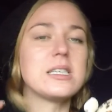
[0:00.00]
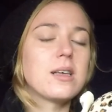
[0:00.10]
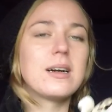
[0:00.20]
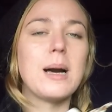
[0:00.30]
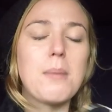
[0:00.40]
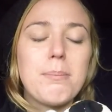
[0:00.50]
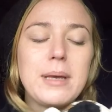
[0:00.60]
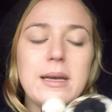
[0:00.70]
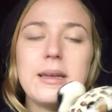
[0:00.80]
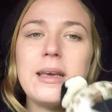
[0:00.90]
So I got my
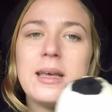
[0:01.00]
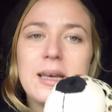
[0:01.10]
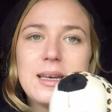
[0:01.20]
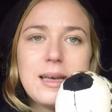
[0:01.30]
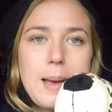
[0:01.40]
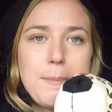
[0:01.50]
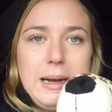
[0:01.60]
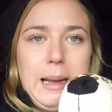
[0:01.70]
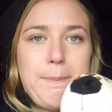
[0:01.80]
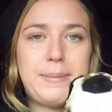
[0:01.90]
beanie and my
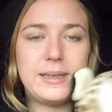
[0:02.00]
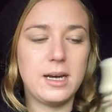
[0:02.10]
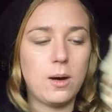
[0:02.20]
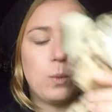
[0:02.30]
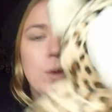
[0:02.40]
leopard hot